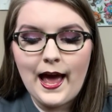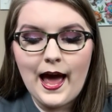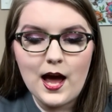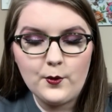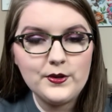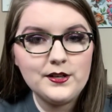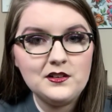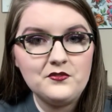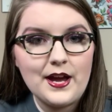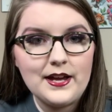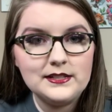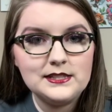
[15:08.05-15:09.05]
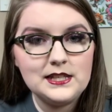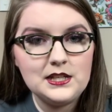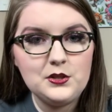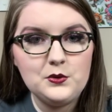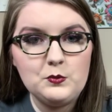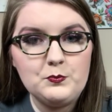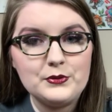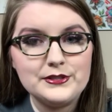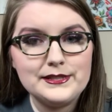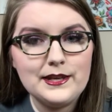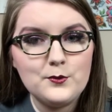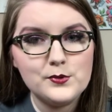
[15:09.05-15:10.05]
I wouldn't advise that you
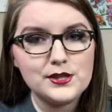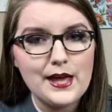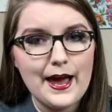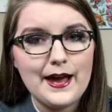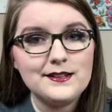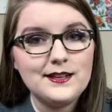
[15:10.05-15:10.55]
proceed with that,